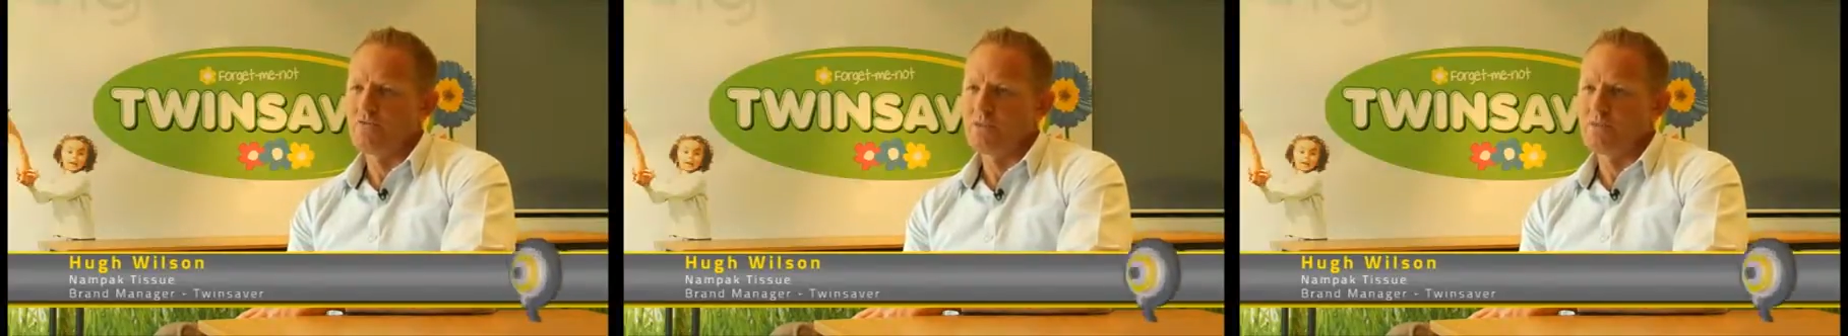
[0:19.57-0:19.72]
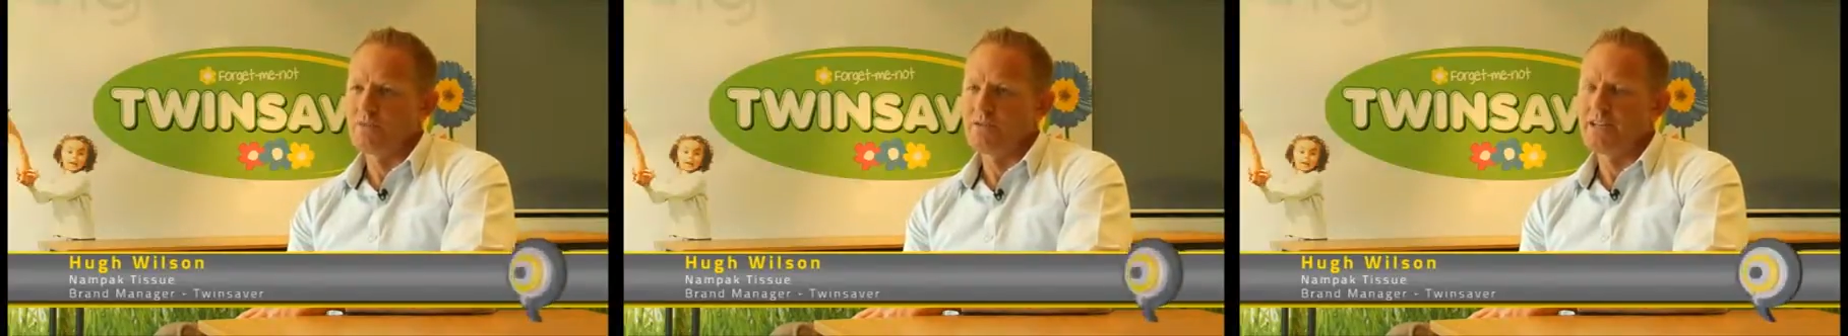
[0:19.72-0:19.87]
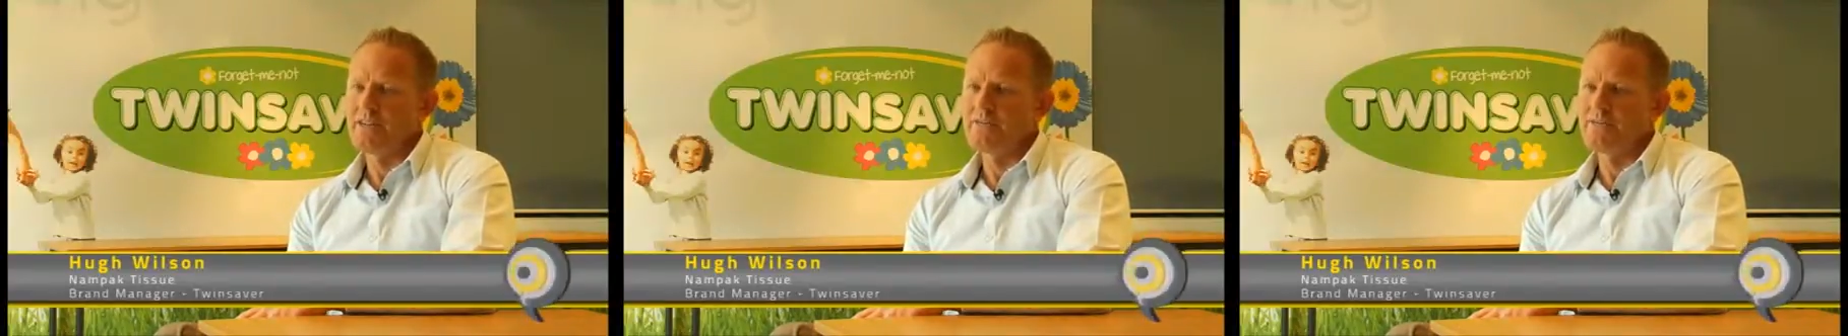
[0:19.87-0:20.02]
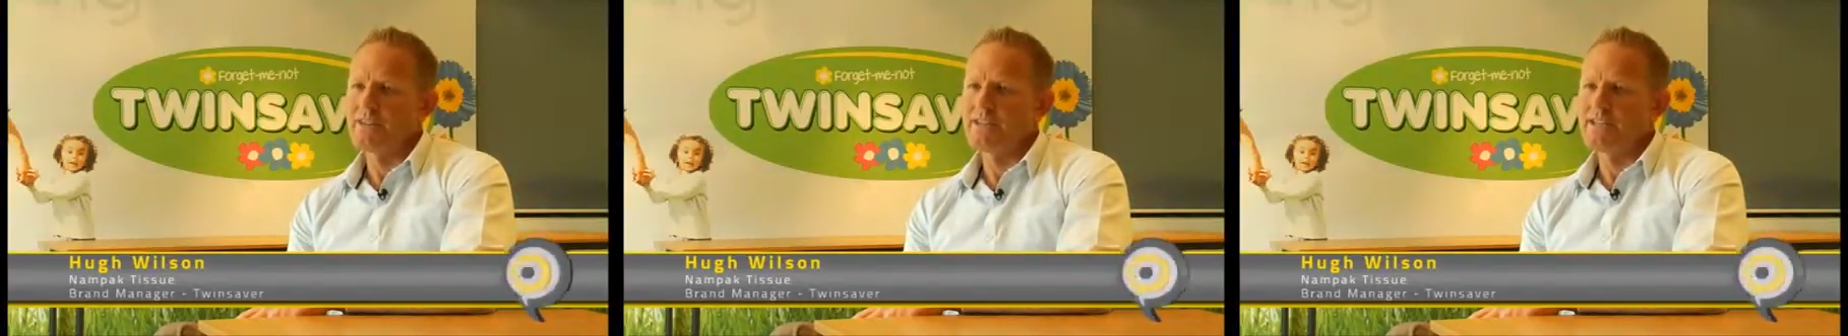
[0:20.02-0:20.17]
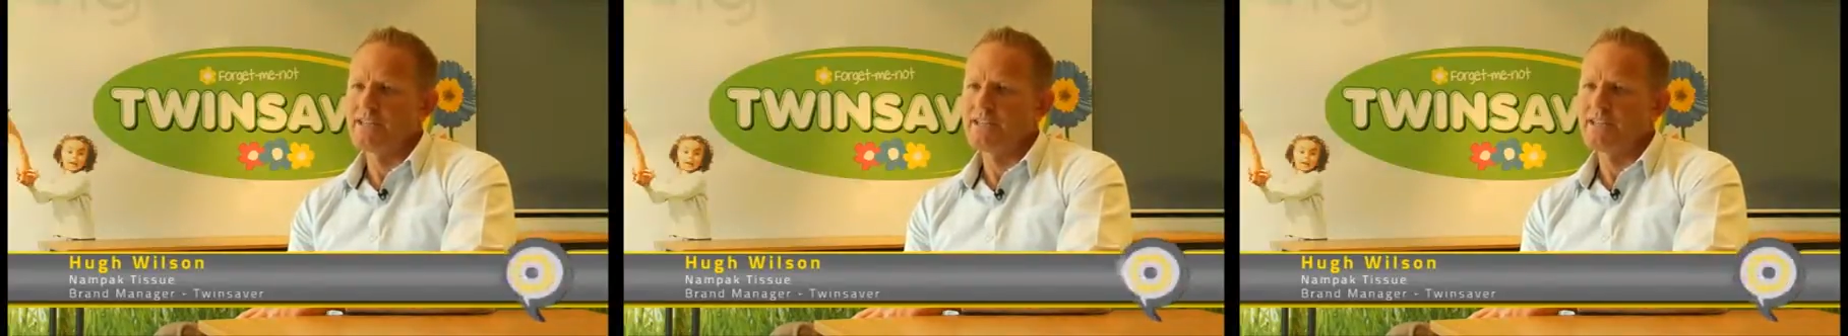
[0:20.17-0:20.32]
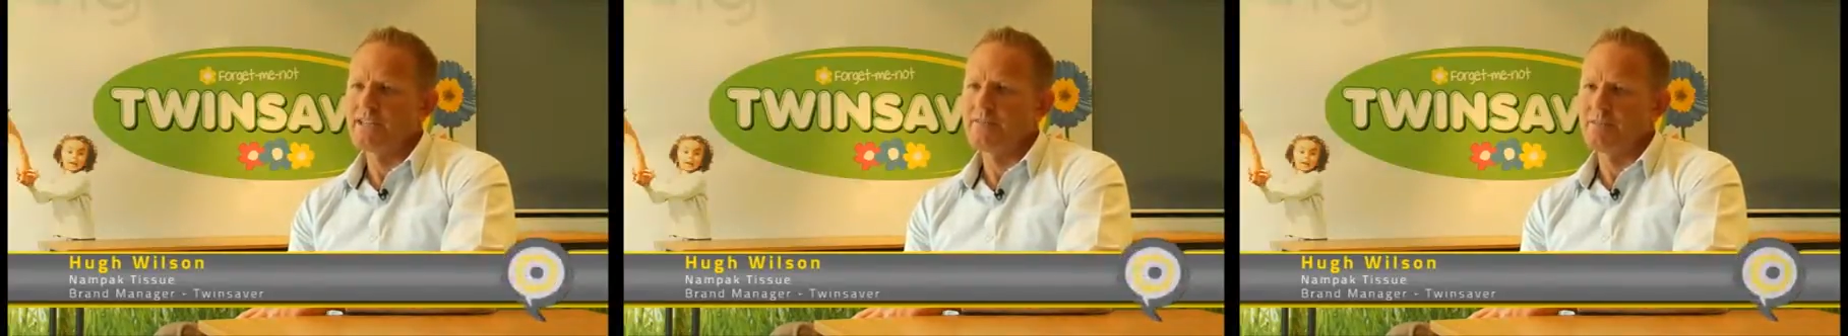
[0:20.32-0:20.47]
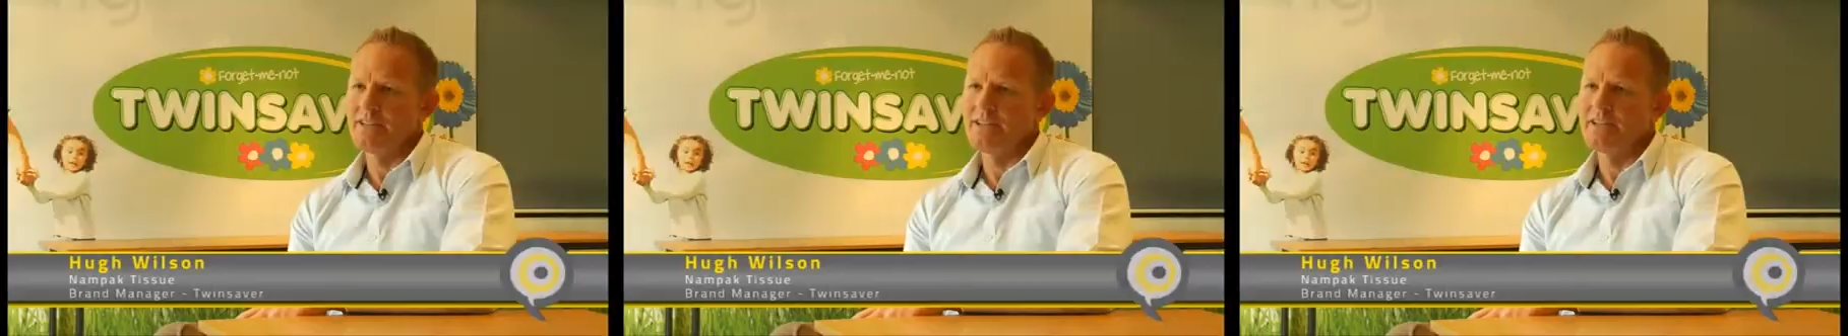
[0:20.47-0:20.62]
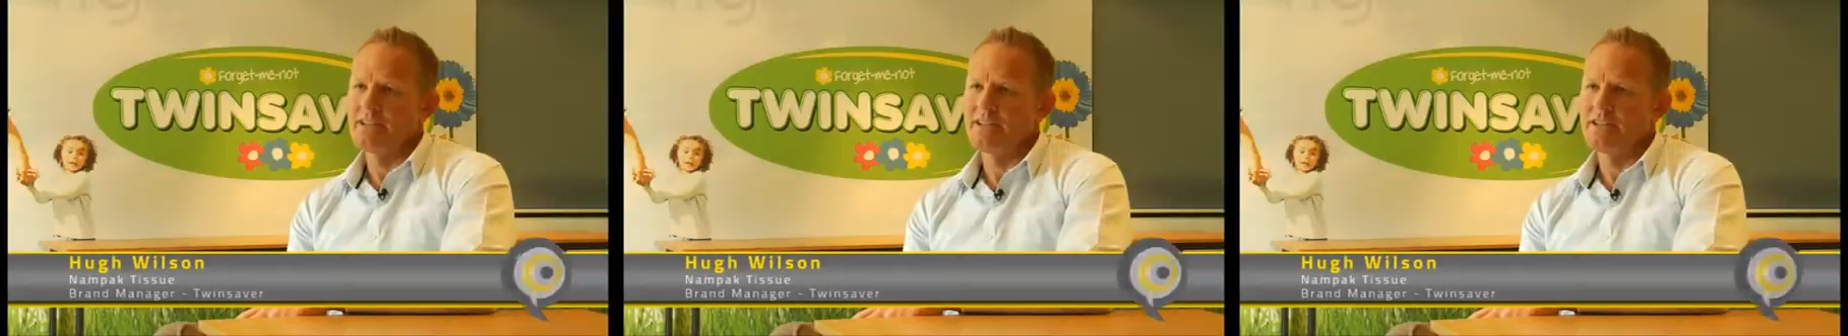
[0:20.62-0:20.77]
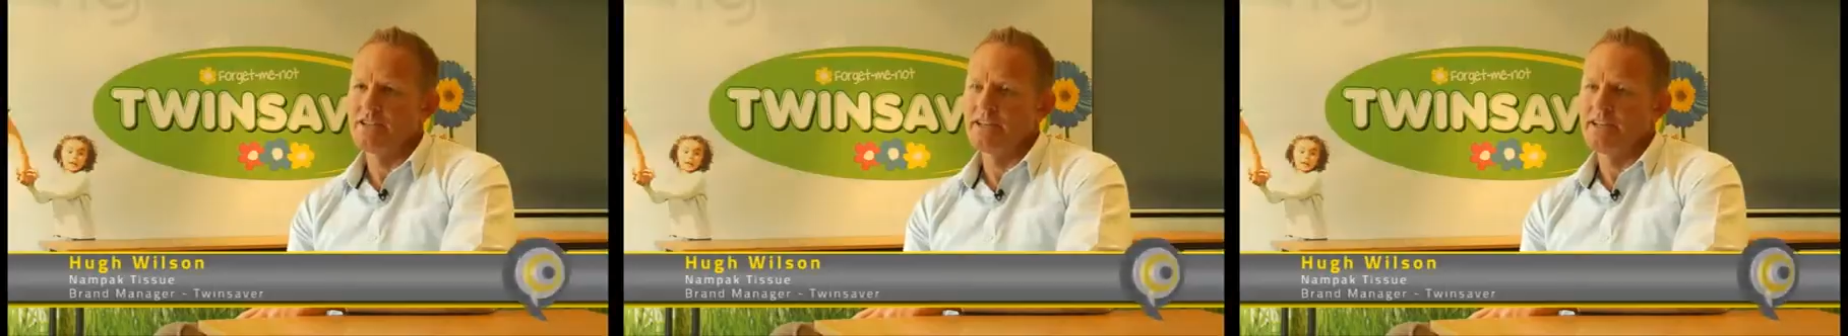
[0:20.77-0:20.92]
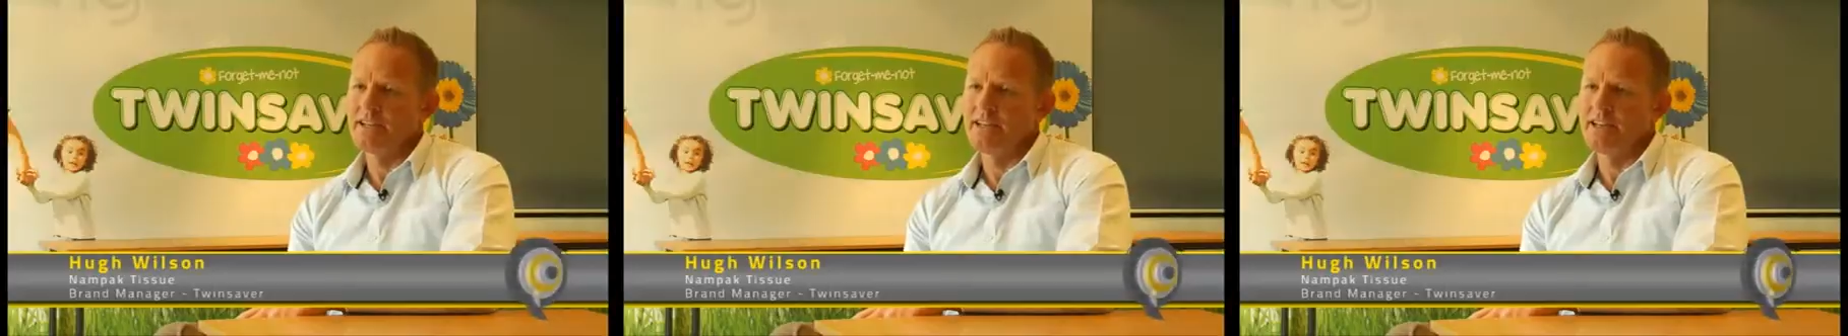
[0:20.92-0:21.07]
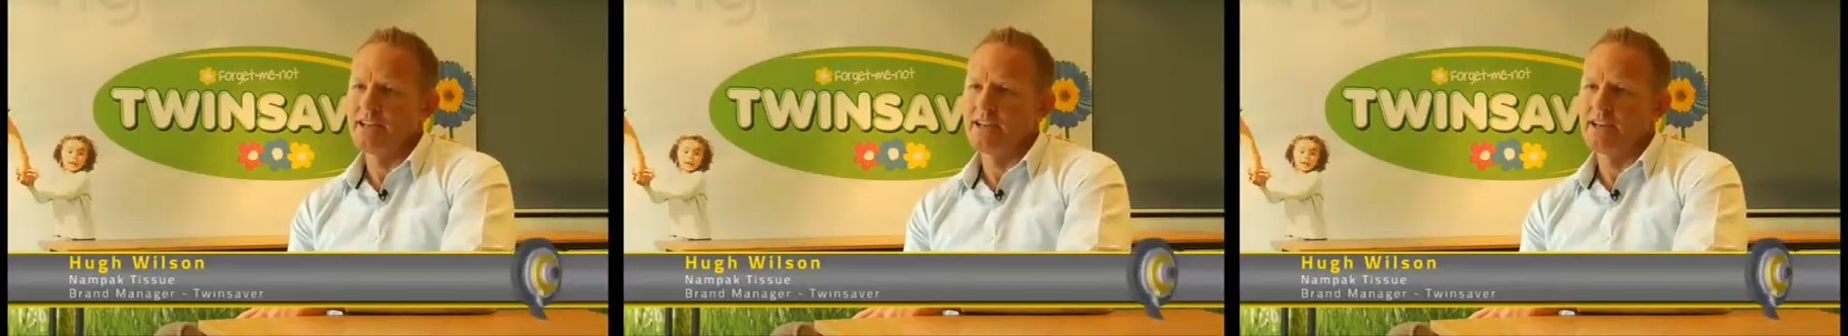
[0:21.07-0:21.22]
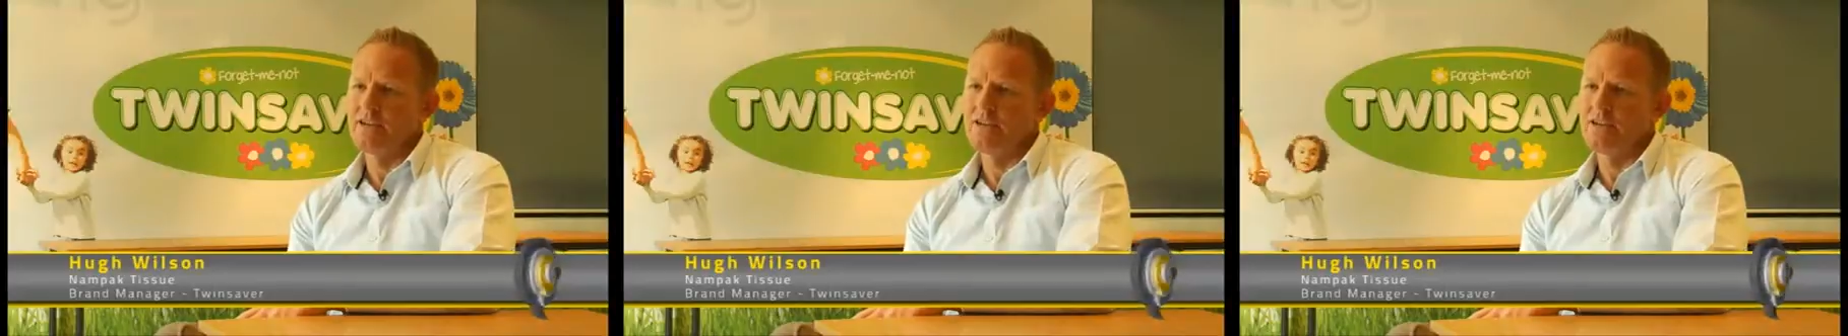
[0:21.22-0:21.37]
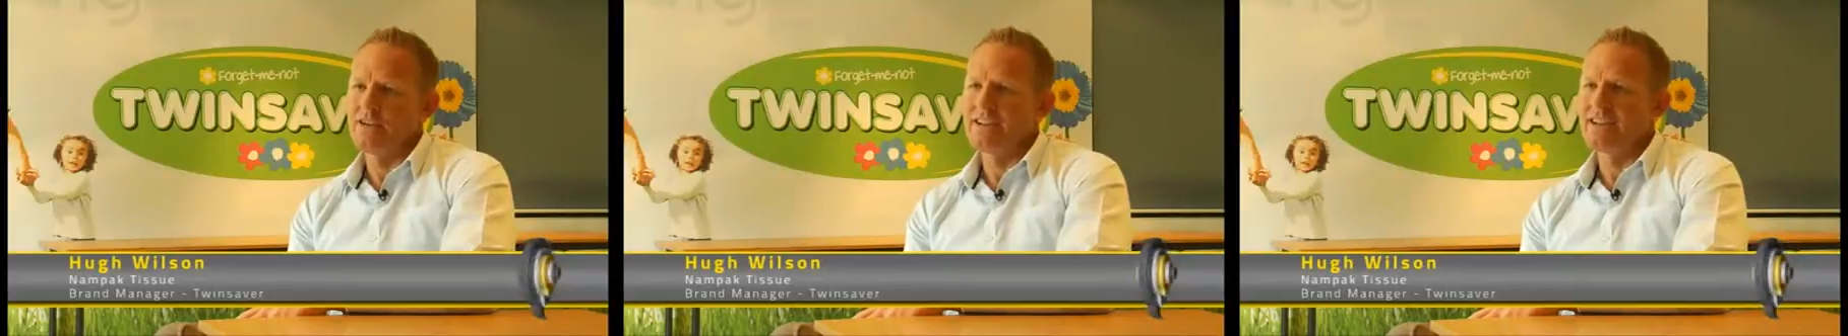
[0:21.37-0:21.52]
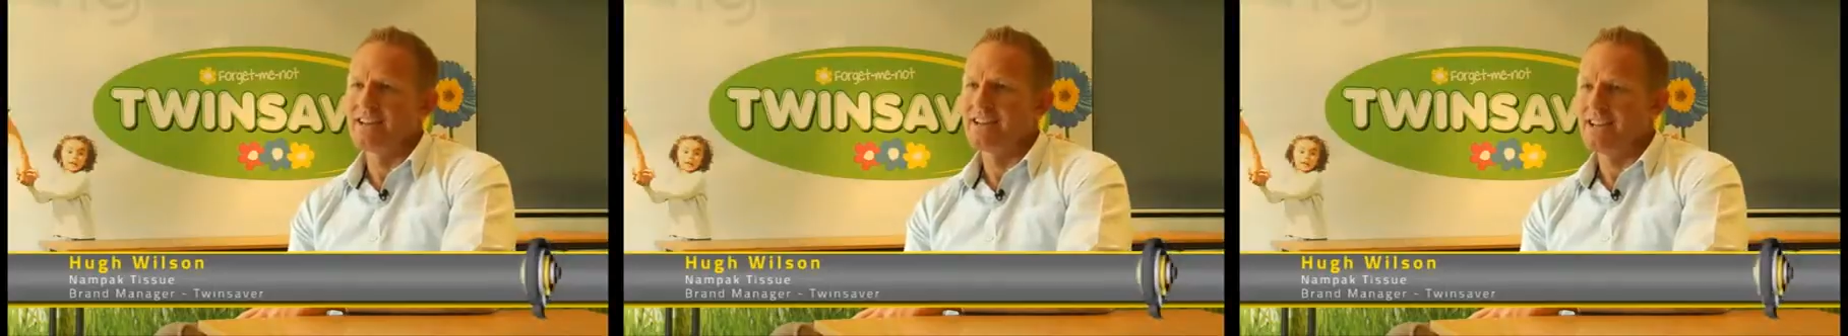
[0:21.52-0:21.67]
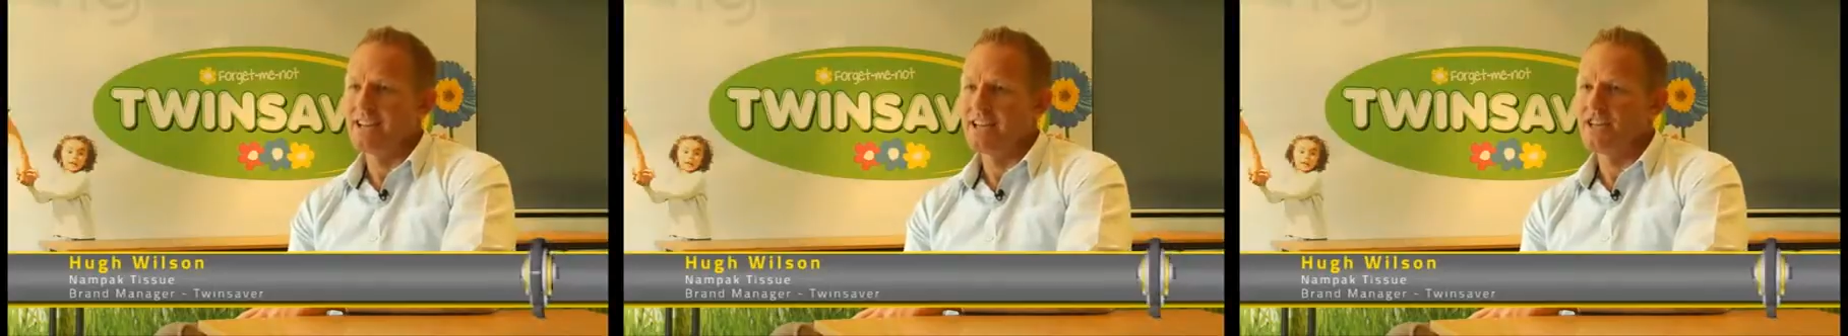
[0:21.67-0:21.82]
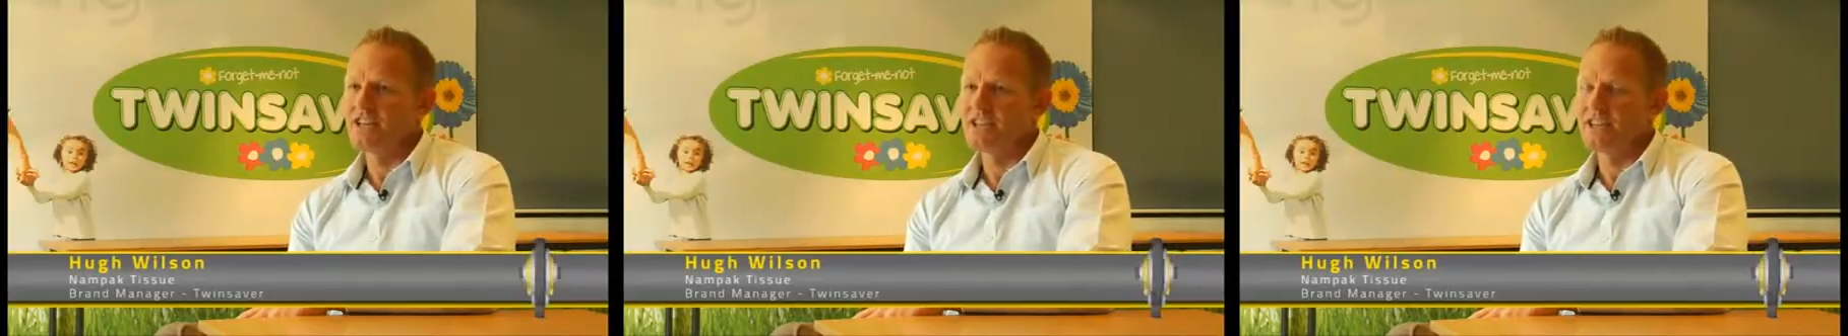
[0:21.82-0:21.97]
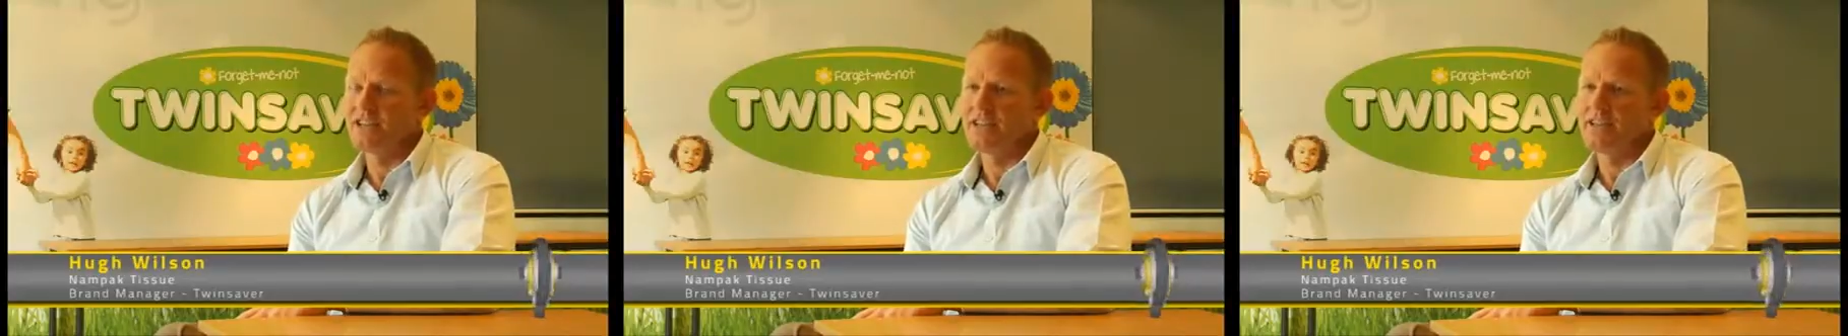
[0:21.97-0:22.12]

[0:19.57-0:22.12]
I mean, if they're seeing the message and they are engaging,